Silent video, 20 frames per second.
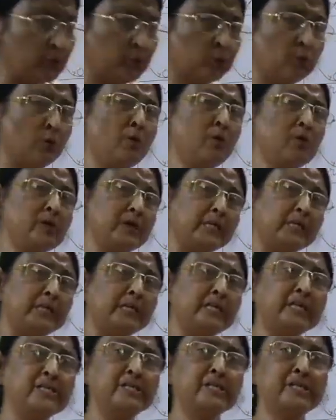So
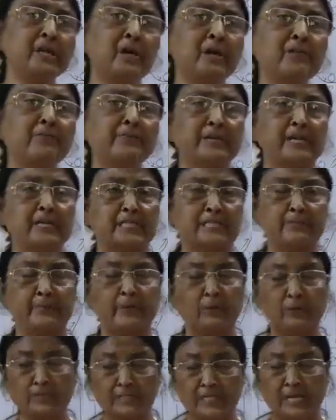inertia of rest,
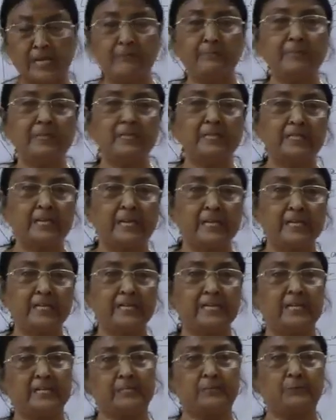because I am standing
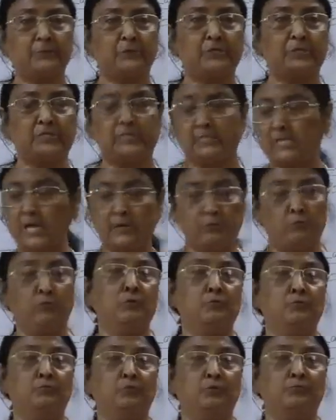in rest positions, I
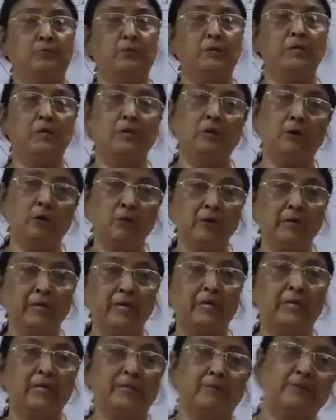won't move.
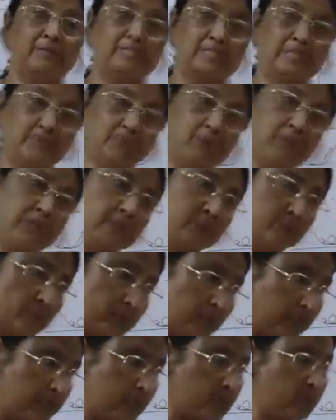Okay, but somebody is
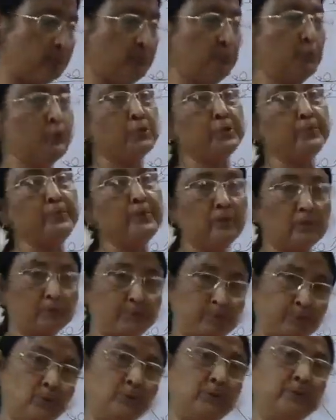wanting to push me
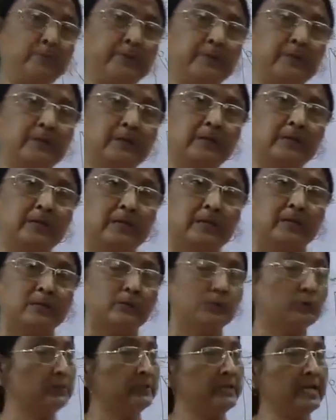or pull me.
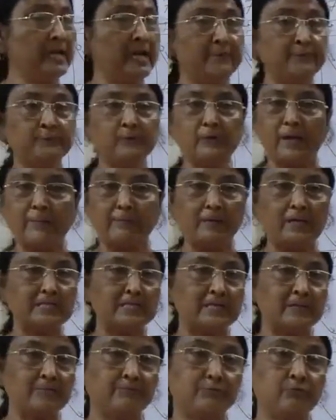So they have to apply
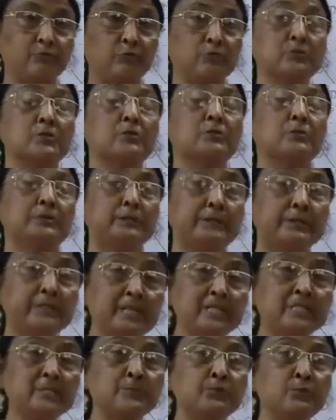some force.
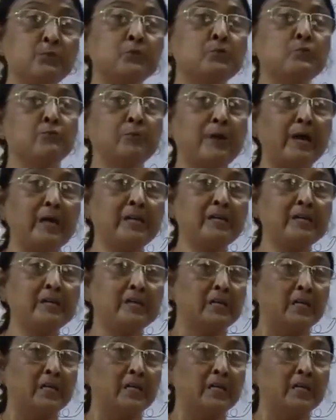This force, why?